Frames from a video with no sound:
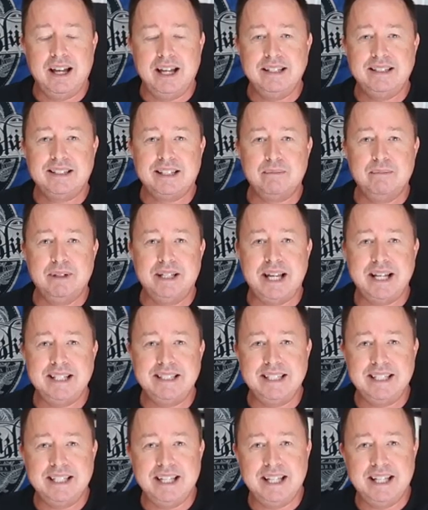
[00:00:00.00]

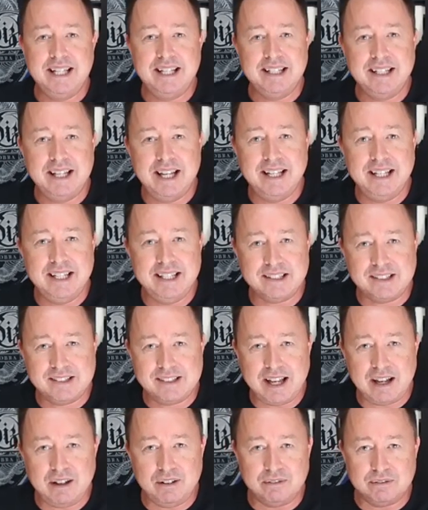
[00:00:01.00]
intimidating in
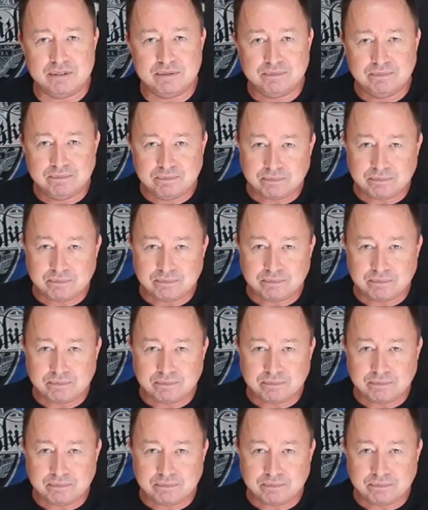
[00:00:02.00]
itself.